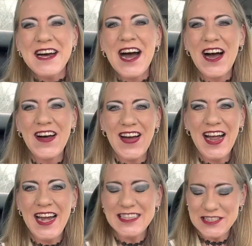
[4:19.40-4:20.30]

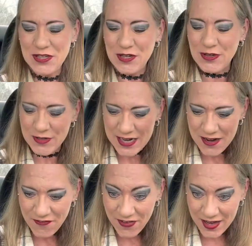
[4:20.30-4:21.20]
Alright, so, yeah,
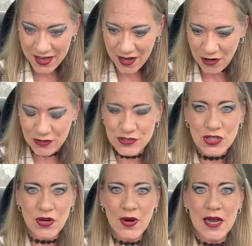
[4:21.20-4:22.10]
videos,
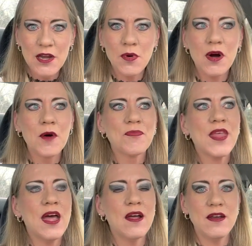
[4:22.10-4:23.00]
okay, you all,
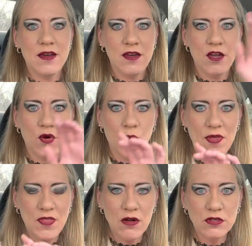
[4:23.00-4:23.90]
and,
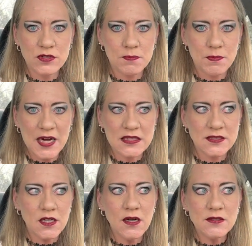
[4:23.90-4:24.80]
when those, because
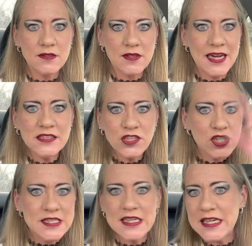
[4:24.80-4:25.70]
these are
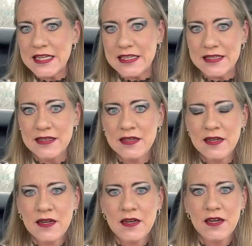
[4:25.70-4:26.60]
done,
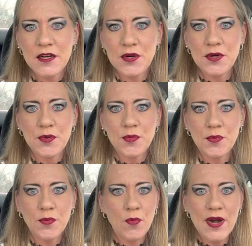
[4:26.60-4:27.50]

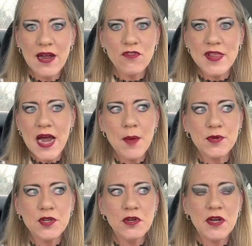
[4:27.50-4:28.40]
whenever the
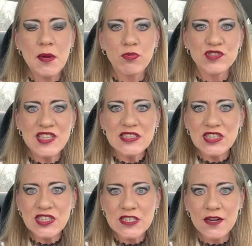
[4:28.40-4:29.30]
opportunity presents
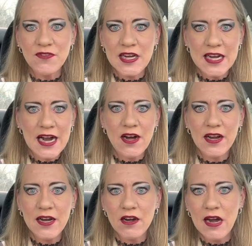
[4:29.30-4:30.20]
itself to get out
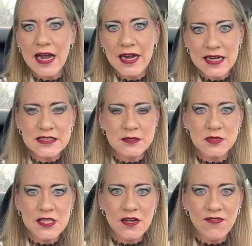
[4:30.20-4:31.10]
here and get some
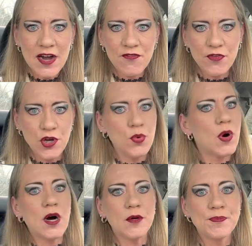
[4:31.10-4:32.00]
stuff out for you
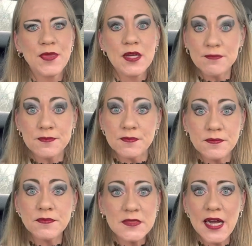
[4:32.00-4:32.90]
all.
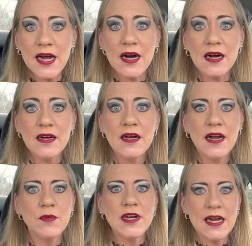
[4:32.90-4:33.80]
Yeah. And
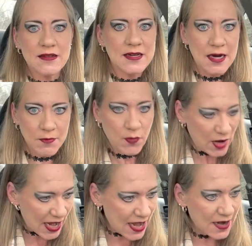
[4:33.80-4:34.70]
then we take the time, we
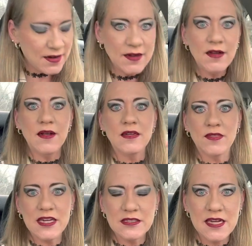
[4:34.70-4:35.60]
edit it, and
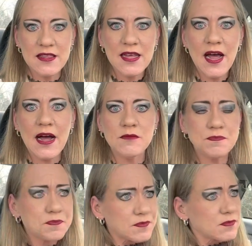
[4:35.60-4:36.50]
things like that.
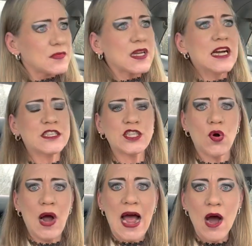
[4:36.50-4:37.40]
And
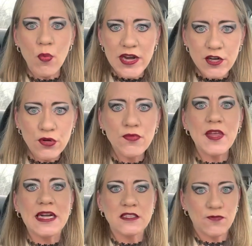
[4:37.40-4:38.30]
so how we do
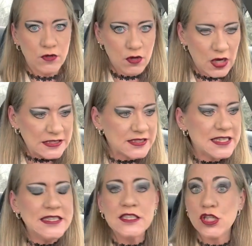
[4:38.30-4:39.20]
things for a
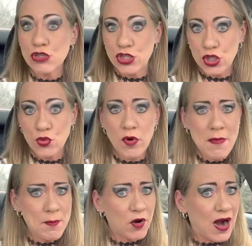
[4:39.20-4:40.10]
season or two.
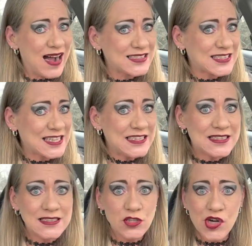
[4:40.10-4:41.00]
Remember, God's
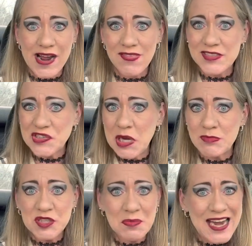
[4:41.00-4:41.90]
seasons are not the same
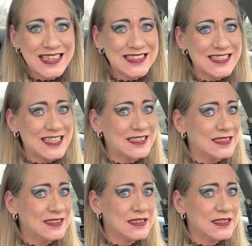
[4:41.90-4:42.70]
as man's seasons.